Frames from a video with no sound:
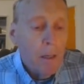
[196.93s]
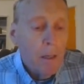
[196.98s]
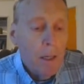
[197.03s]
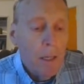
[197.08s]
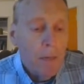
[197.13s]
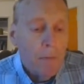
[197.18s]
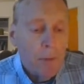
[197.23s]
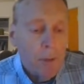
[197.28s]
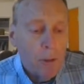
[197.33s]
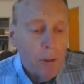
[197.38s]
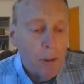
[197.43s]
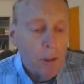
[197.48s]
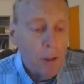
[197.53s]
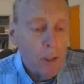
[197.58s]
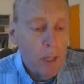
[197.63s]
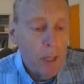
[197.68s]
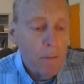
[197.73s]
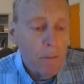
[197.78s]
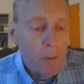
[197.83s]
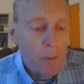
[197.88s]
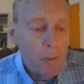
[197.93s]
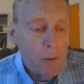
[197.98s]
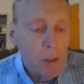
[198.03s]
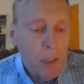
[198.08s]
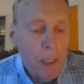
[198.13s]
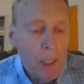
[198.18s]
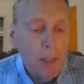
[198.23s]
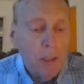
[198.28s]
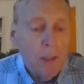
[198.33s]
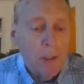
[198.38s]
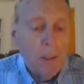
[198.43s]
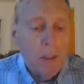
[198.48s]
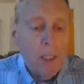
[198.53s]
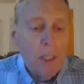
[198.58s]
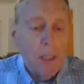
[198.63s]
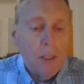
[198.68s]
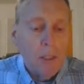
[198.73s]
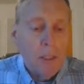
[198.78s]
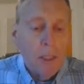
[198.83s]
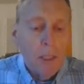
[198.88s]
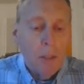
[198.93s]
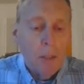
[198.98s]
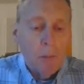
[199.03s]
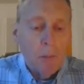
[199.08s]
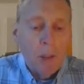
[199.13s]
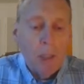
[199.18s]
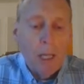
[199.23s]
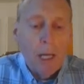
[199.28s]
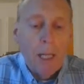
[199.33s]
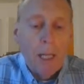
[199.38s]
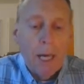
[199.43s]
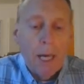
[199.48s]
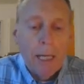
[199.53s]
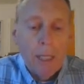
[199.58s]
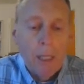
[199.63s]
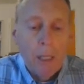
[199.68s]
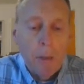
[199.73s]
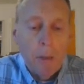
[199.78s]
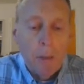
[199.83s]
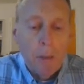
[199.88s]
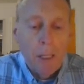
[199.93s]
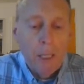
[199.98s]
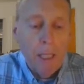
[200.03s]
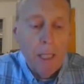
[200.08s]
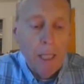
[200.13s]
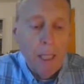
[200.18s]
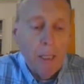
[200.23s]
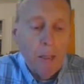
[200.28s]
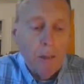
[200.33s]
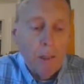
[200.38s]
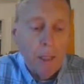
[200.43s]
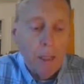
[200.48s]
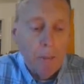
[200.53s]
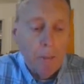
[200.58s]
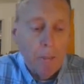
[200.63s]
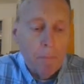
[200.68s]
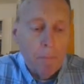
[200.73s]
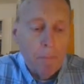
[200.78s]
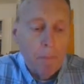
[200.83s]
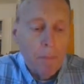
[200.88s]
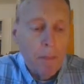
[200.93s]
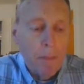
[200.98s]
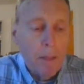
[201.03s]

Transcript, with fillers: In verse 7, Jesus says to him, shall I come and heal him?